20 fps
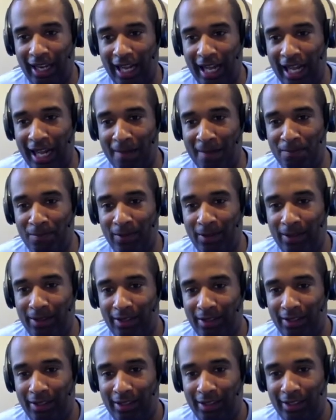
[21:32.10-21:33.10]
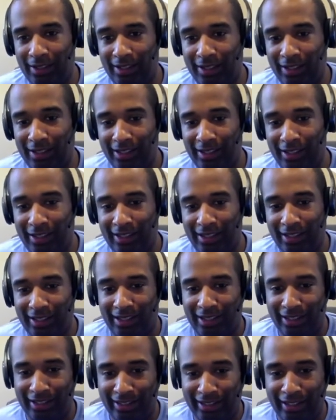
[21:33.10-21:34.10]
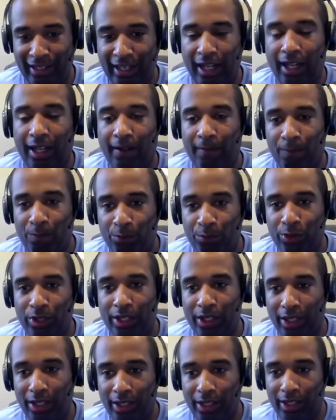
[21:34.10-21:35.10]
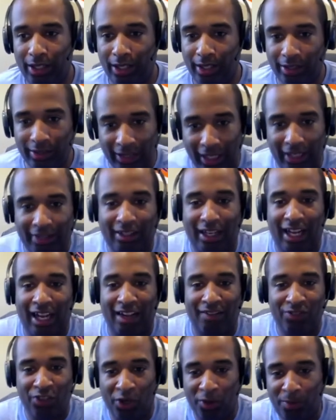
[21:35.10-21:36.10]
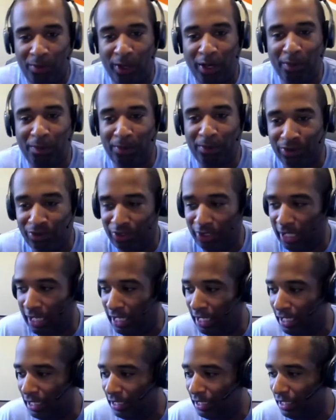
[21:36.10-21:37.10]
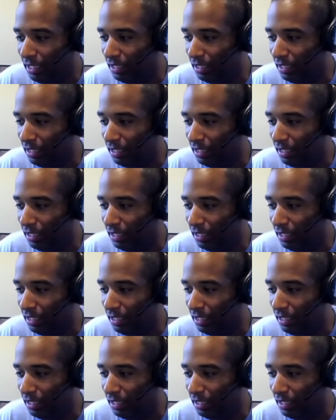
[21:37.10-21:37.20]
would have a purpose no more if I was just responsible for me. yes, I have no purpose, and I